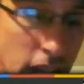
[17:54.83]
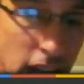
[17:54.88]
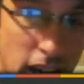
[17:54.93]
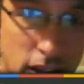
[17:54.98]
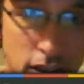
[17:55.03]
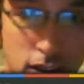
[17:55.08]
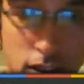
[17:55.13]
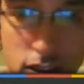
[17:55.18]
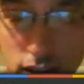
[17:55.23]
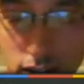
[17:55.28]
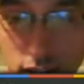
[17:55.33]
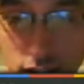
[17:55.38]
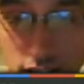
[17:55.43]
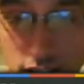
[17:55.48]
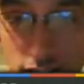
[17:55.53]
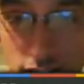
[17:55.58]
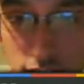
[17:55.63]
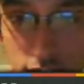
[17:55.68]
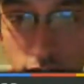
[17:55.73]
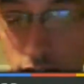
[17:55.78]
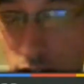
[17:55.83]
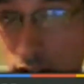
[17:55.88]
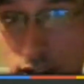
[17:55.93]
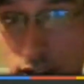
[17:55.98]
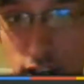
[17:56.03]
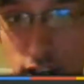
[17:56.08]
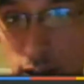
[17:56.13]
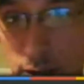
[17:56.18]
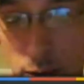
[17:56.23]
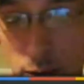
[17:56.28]
Cast it all the
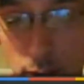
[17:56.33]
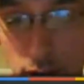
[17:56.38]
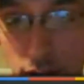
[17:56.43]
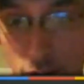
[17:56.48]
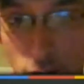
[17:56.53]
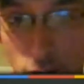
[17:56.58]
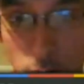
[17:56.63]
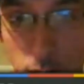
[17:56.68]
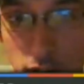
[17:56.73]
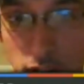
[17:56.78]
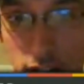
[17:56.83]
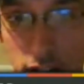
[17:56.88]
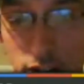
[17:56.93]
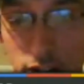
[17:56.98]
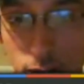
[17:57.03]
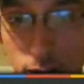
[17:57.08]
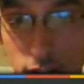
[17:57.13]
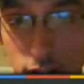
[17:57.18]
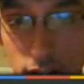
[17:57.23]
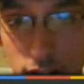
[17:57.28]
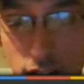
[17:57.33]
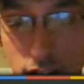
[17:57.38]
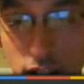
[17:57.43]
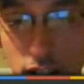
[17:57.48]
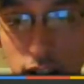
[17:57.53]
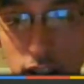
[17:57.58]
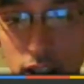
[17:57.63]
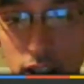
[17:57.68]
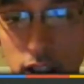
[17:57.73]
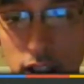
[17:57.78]
time to my Chromecast so I can
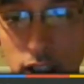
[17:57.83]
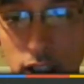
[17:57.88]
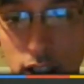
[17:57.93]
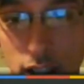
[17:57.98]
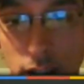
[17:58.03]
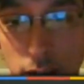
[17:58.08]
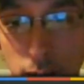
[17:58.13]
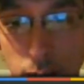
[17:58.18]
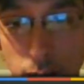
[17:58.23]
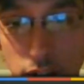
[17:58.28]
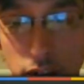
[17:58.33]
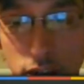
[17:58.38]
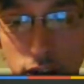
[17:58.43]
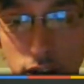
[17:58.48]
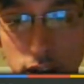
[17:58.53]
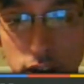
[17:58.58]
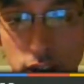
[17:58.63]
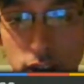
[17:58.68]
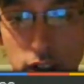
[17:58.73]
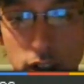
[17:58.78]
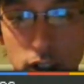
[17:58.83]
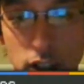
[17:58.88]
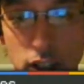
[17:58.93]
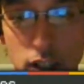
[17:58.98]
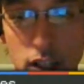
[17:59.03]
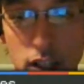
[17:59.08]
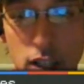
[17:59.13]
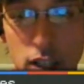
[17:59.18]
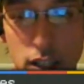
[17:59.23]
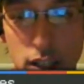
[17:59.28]
listen
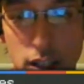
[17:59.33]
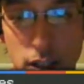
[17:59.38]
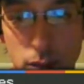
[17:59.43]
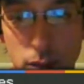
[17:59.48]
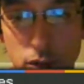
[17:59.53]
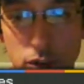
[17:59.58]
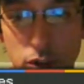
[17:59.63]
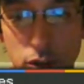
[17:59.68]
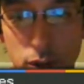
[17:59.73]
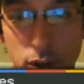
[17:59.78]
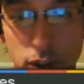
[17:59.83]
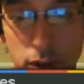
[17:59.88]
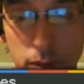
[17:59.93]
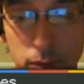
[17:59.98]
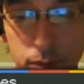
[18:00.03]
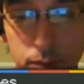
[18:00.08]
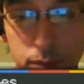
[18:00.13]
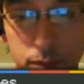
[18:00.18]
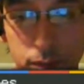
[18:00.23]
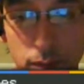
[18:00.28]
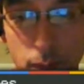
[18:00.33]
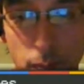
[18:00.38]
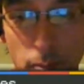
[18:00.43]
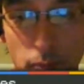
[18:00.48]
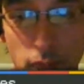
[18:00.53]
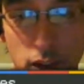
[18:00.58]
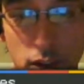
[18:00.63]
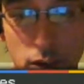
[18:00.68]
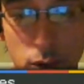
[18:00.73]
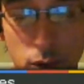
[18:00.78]
to it
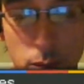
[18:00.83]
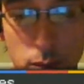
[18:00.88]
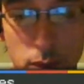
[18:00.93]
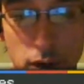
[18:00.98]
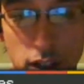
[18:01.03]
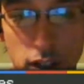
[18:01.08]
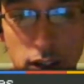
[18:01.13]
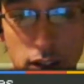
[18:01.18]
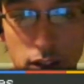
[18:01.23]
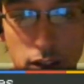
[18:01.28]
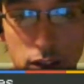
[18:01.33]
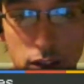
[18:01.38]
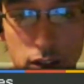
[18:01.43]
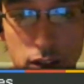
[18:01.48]
with my